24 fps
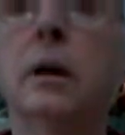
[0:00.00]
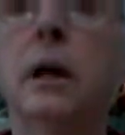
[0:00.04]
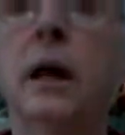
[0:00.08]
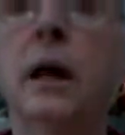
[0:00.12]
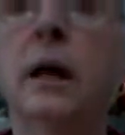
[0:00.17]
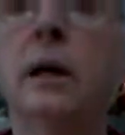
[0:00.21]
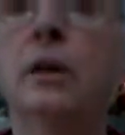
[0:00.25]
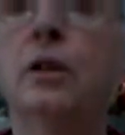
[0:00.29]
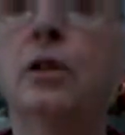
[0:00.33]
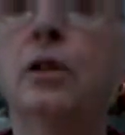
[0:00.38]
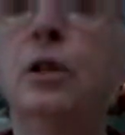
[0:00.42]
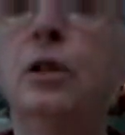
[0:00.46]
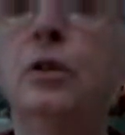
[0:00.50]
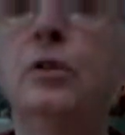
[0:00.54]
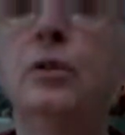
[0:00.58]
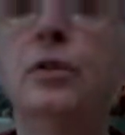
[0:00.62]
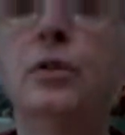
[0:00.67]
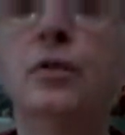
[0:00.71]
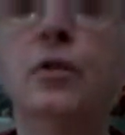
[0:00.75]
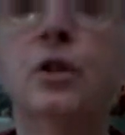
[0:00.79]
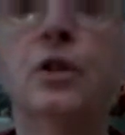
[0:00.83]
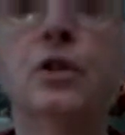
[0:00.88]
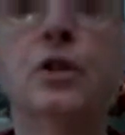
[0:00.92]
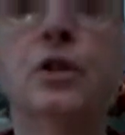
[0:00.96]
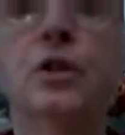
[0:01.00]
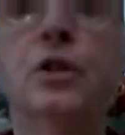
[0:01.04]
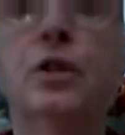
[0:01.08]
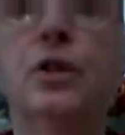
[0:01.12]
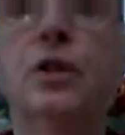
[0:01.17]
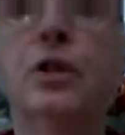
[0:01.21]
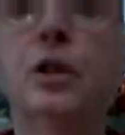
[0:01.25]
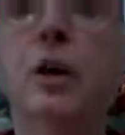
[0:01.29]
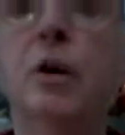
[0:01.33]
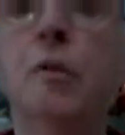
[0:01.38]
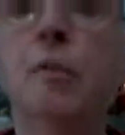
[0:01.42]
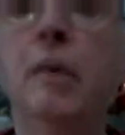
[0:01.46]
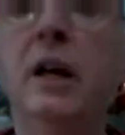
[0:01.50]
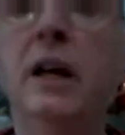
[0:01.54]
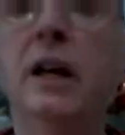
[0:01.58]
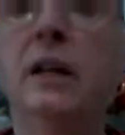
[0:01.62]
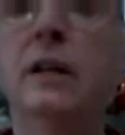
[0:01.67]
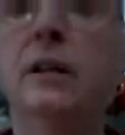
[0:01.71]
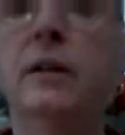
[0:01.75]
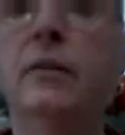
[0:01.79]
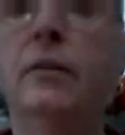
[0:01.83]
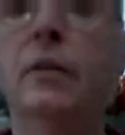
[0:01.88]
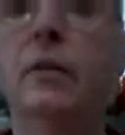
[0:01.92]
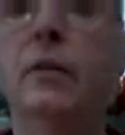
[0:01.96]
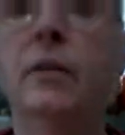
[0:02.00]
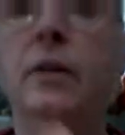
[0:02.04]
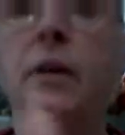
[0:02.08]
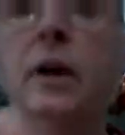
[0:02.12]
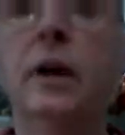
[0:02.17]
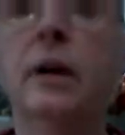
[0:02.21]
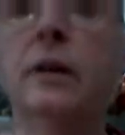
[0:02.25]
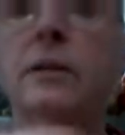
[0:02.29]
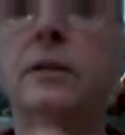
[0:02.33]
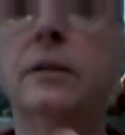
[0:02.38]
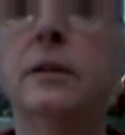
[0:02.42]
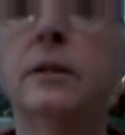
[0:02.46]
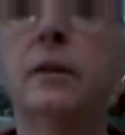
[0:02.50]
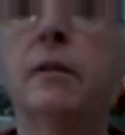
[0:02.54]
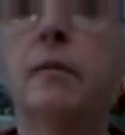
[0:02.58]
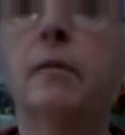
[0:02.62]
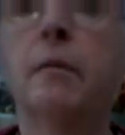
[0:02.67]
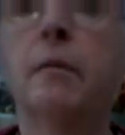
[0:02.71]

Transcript: And it's used for so many different things.